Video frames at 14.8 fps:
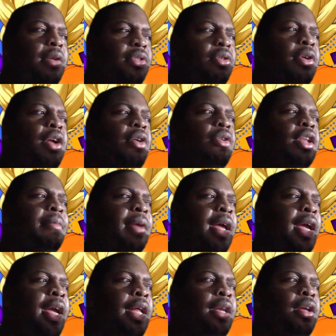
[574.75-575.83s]
So they only
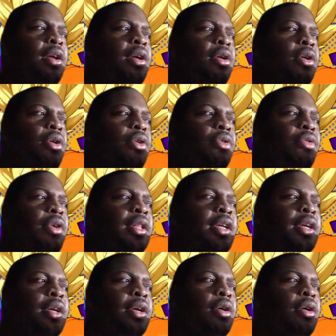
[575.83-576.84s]
made Krillin and